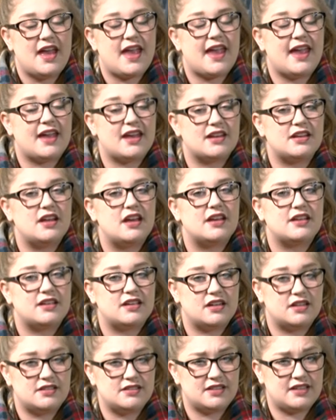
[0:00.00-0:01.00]
and
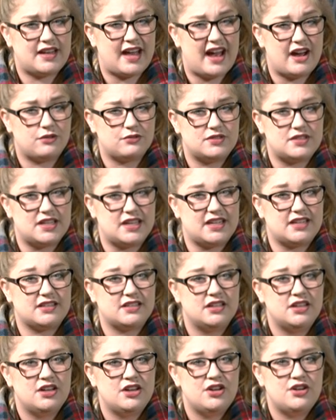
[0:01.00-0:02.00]
counting.
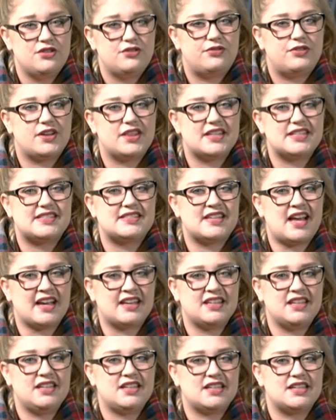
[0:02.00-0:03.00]
For the
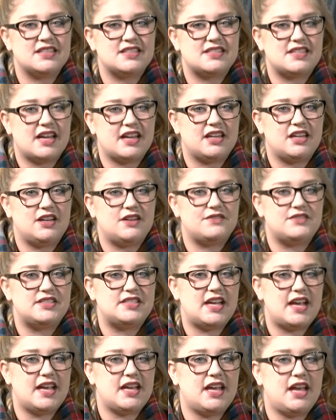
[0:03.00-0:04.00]
second consecutive
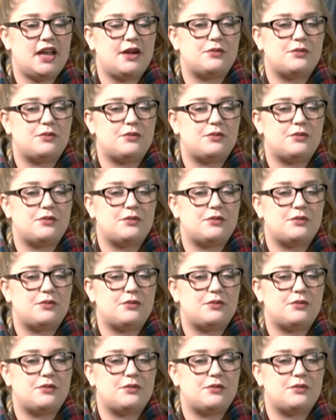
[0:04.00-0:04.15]
day,